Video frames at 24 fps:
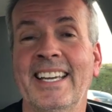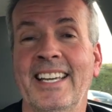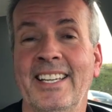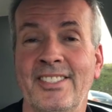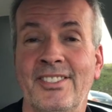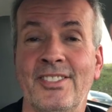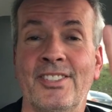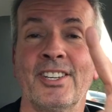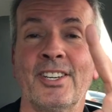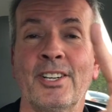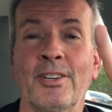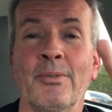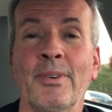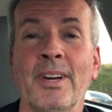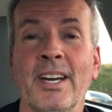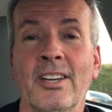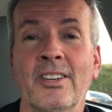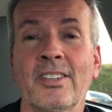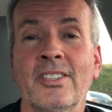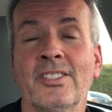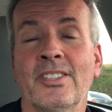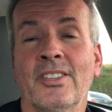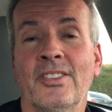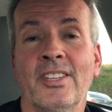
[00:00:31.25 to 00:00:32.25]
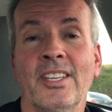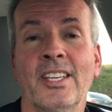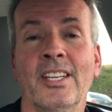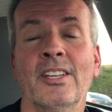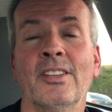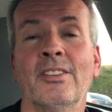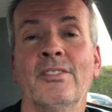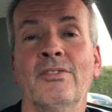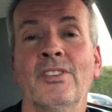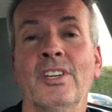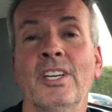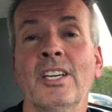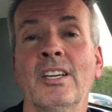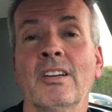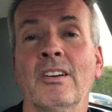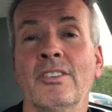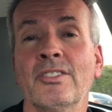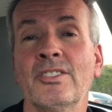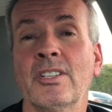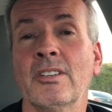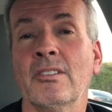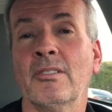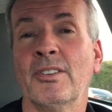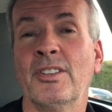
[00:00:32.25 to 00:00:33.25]
And stick around, because at the end of the video,
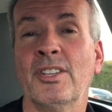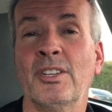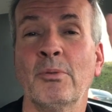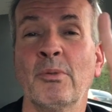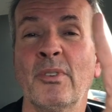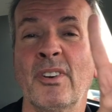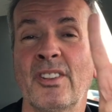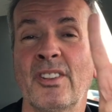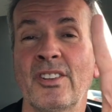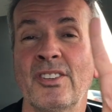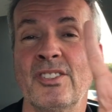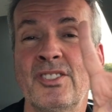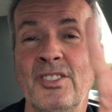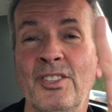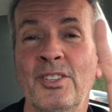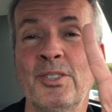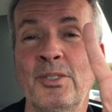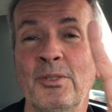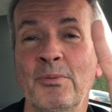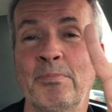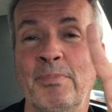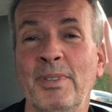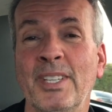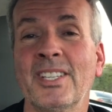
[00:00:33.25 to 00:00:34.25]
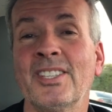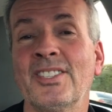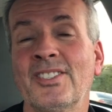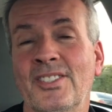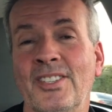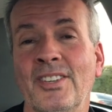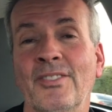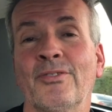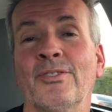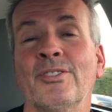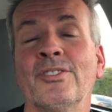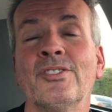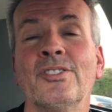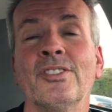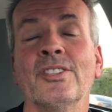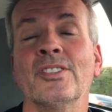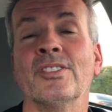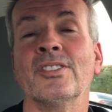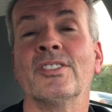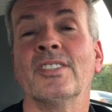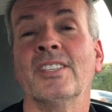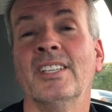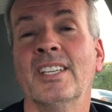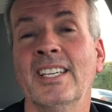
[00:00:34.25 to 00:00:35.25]
I'll share with you what are the two biggest
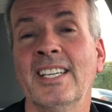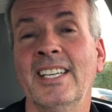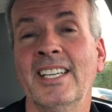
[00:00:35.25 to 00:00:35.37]
differences